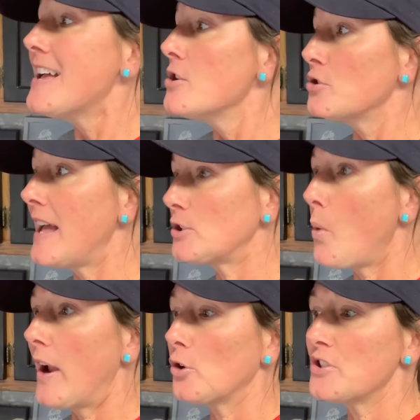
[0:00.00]
So that's
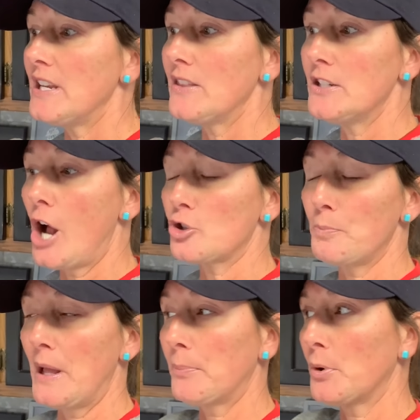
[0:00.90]
why you're seeing the Dr.
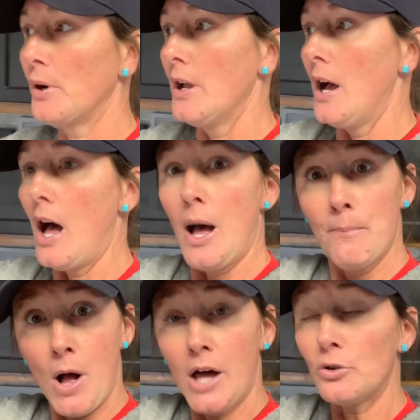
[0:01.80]
Pepper uh,
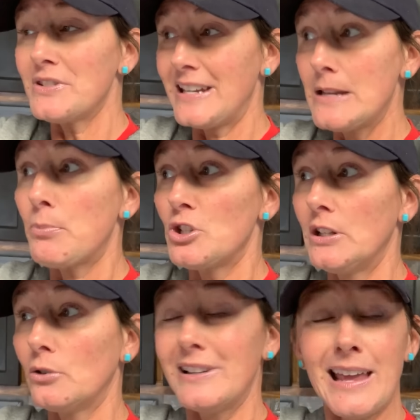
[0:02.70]
bottles in
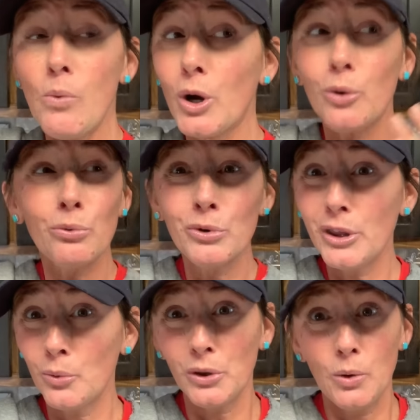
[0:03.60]
particular. They work
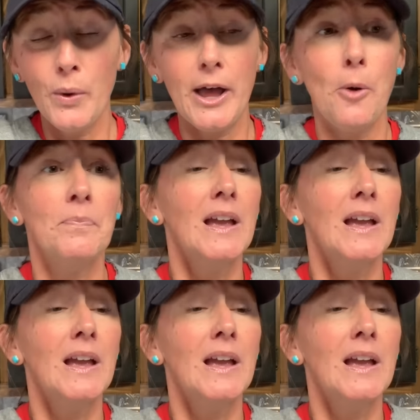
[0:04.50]
really, really well.